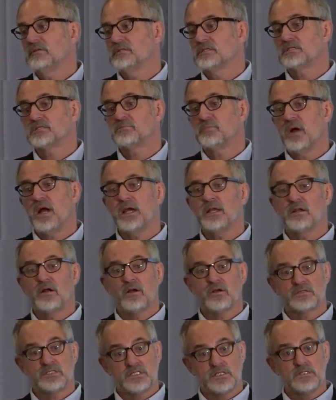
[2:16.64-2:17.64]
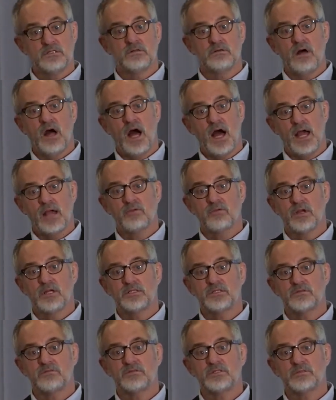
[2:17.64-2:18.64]
despite our still high
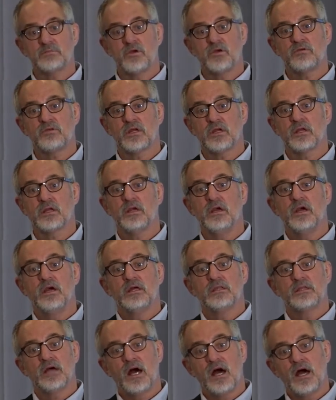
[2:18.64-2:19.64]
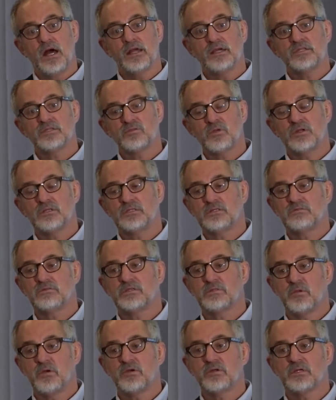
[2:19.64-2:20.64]
rates of smoking, the highest rates of
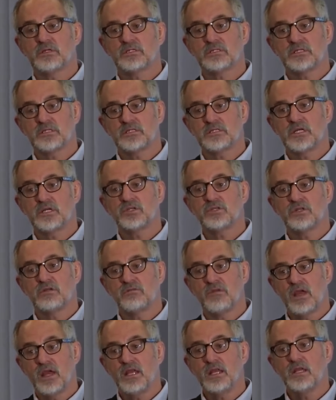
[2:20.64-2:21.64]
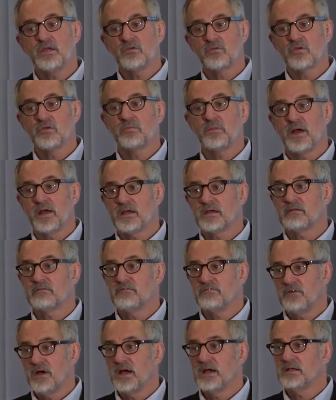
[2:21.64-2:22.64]
smoking cessation of any group I can
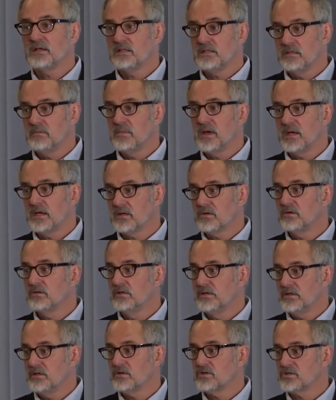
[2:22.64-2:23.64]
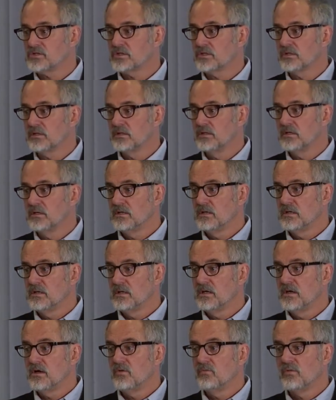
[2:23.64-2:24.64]
find in the medical literature
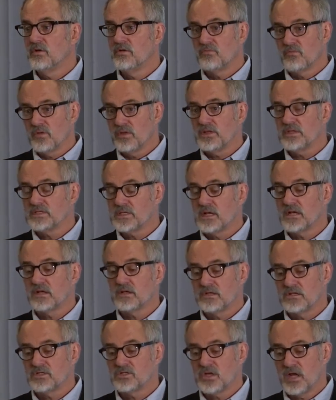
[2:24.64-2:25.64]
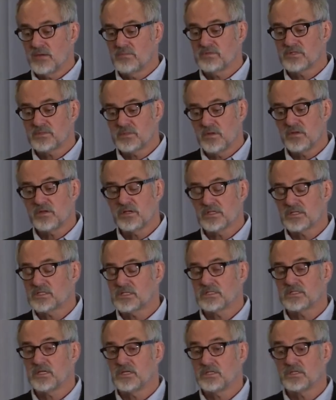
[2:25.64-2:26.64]
we've really done a good job of smoking
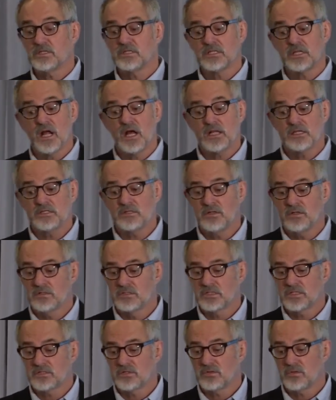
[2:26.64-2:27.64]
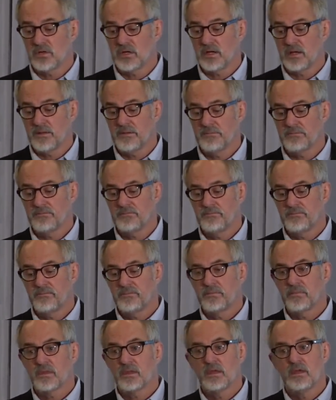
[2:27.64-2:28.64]
cessation. It's an untold story.
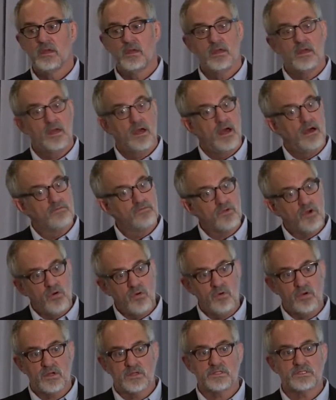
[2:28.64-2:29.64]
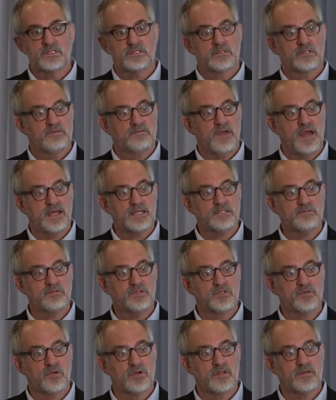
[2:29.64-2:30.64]
Of course, the vast
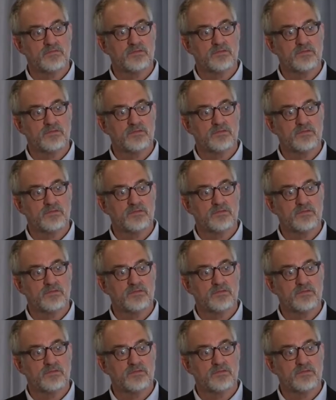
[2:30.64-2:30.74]
majority